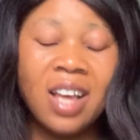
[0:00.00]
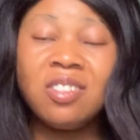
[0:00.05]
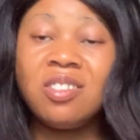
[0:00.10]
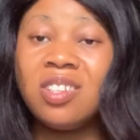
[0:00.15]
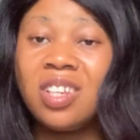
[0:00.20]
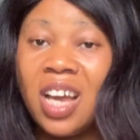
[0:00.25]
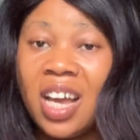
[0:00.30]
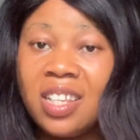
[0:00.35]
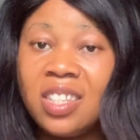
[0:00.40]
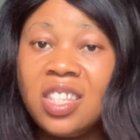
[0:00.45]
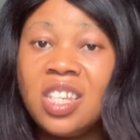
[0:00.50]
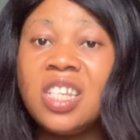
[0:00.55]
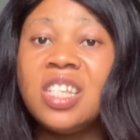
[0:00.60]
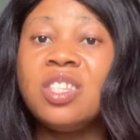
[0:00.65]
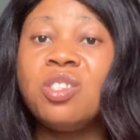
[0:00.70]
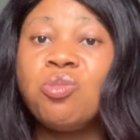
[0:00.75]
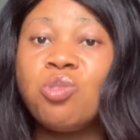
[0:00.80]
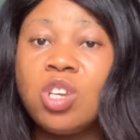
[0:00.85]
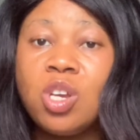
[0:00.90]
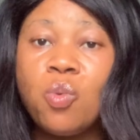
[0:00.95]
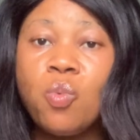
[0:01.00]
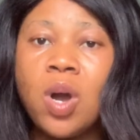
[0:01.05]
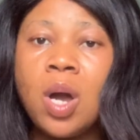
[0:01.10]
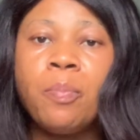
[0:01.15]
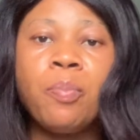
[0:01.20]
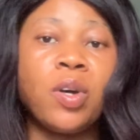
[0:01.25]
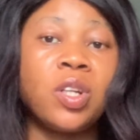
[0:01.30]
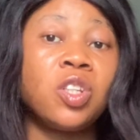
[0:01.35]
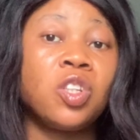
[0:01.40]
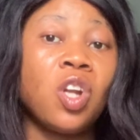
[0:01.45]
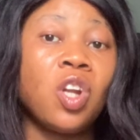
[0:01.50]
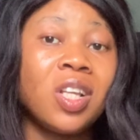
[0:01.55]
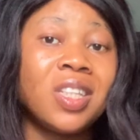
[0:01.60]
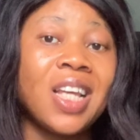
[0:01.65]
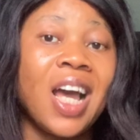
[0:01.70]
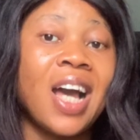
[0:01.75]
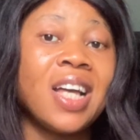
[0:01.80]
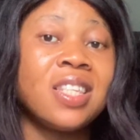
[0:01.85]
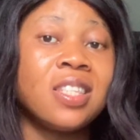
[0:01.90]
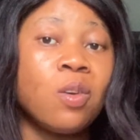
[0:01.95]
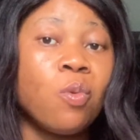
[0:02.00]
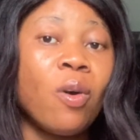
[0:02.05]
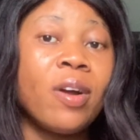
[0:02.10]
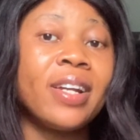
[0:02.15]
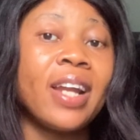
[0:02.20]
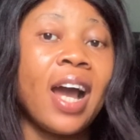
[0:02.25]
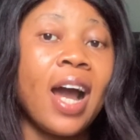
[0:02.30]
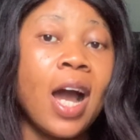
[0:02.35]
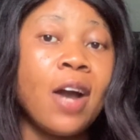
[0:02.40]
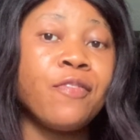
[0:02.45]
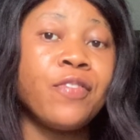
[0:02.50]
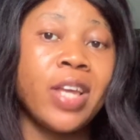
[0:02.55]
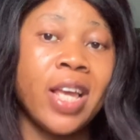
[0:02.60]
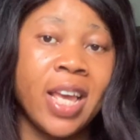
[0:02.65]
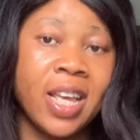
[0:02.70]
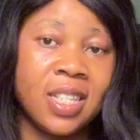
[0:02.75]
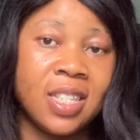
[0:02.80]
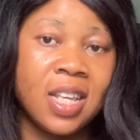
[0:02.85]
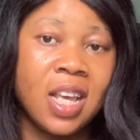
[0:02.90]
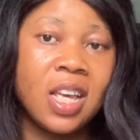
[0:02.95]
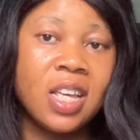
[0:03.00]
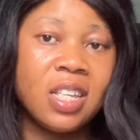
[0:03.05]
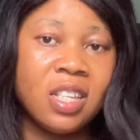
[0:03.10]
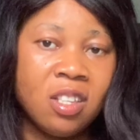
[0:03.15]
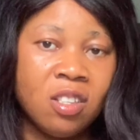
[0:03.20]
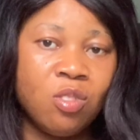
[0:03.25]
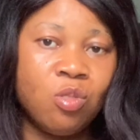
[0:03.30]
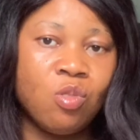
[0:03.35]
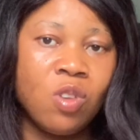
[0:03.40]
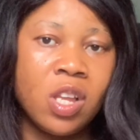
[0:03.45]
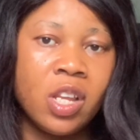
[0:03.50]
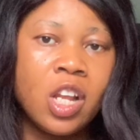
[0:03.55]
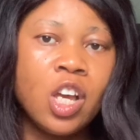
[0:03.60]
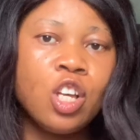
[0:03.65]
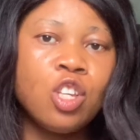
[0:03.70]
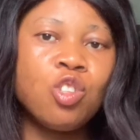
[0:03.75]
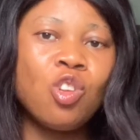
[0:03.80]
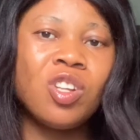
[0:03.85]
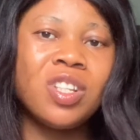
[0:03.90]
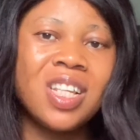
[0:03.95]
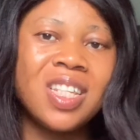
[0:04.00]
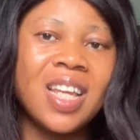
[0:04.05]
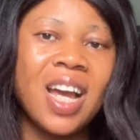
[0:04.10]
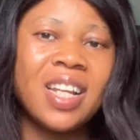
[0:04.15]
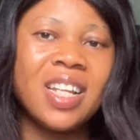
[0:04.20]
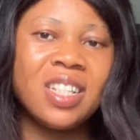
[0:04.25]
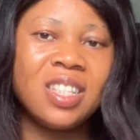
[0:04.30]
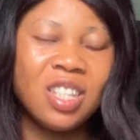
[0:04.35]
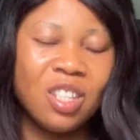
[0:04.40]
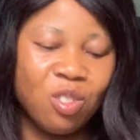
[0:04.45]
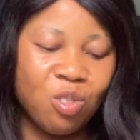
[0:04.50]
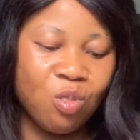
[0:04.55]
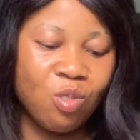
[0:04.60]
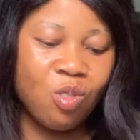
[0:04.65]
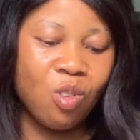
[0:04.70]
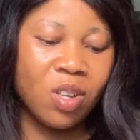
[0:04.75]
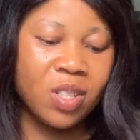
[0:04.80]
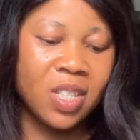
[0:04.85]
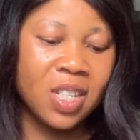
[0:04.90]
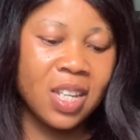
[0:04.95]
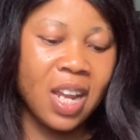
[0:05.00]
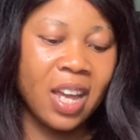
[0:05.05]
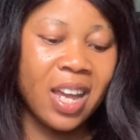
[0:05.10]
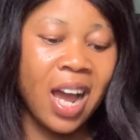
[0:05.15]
As you can see, it's doing well, but not as the one that have S is doing. So these are the things you consider.